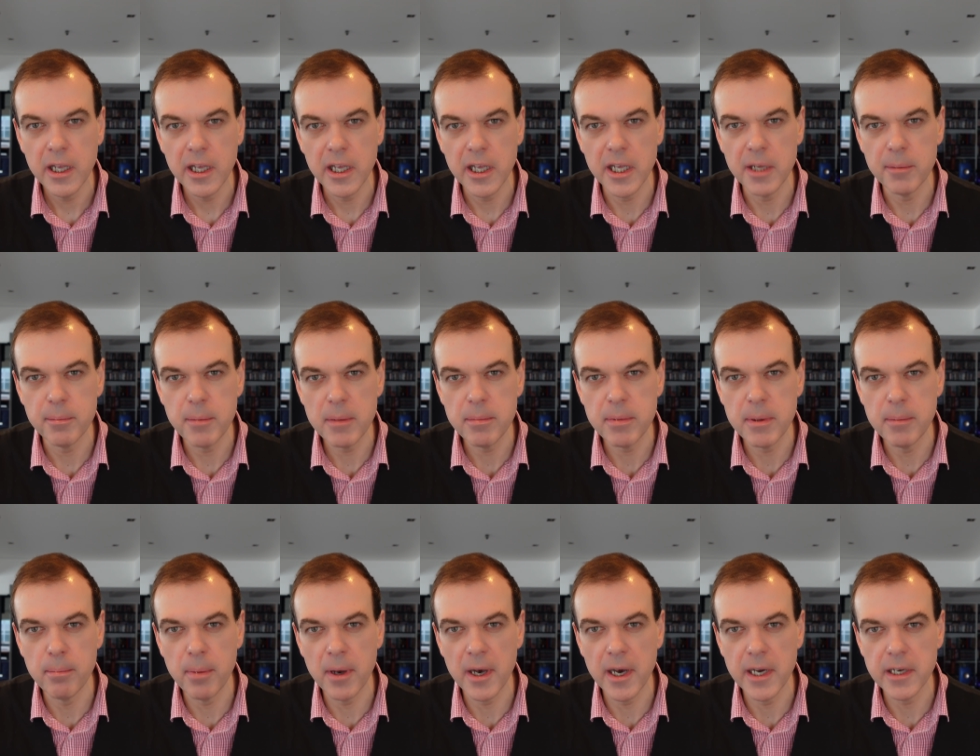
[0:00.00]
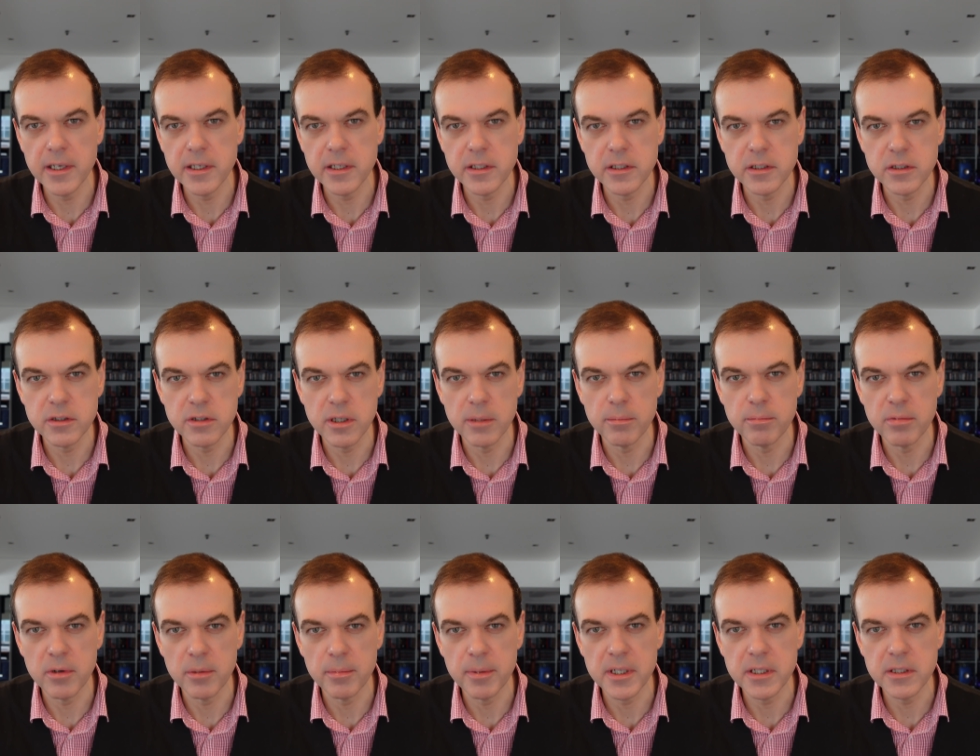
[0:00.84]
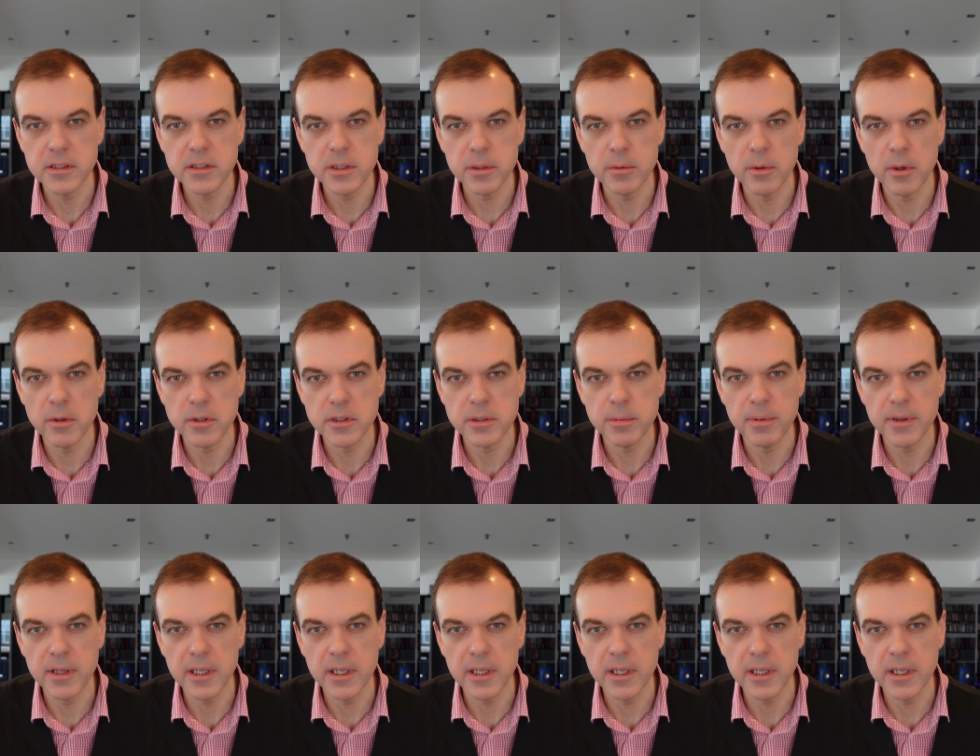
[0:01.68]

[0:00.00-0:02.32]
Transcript: Uh, maybe Biden and Trump are a bit too old to be